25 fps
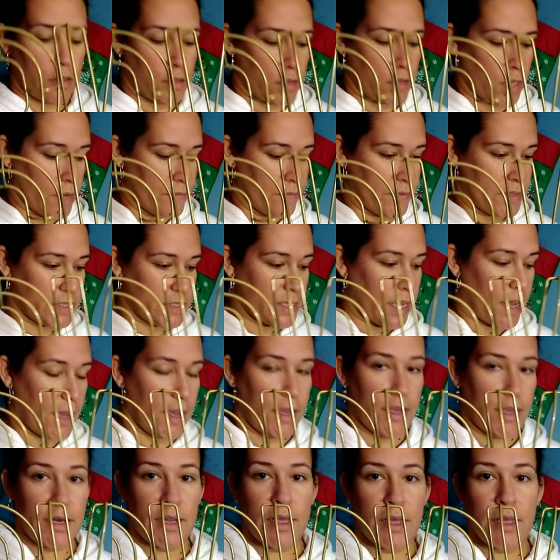love
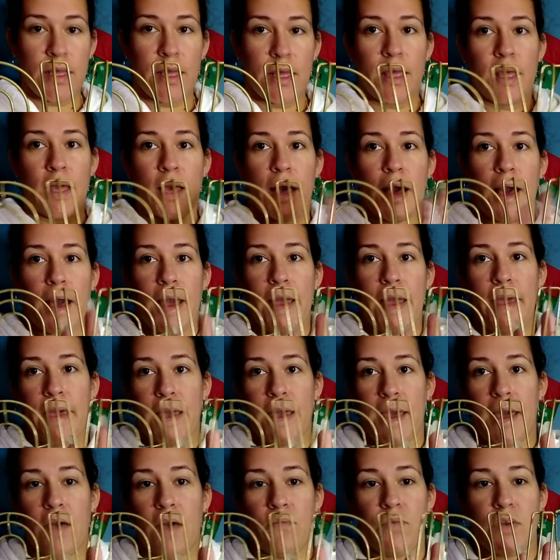sign. I
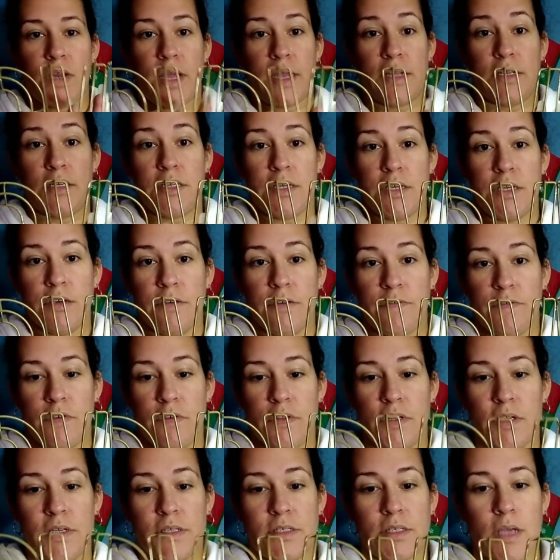have an idea for
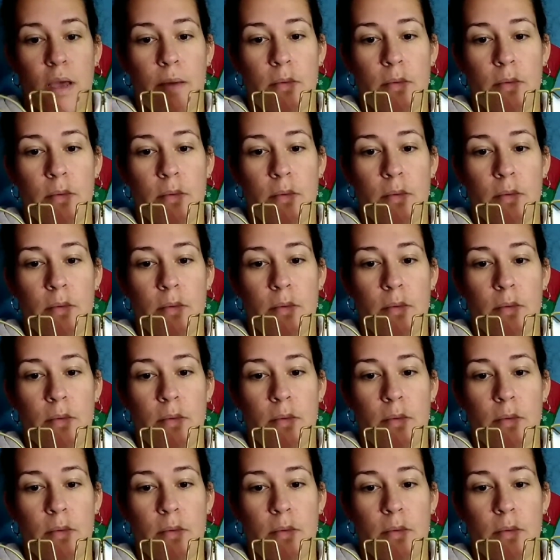this.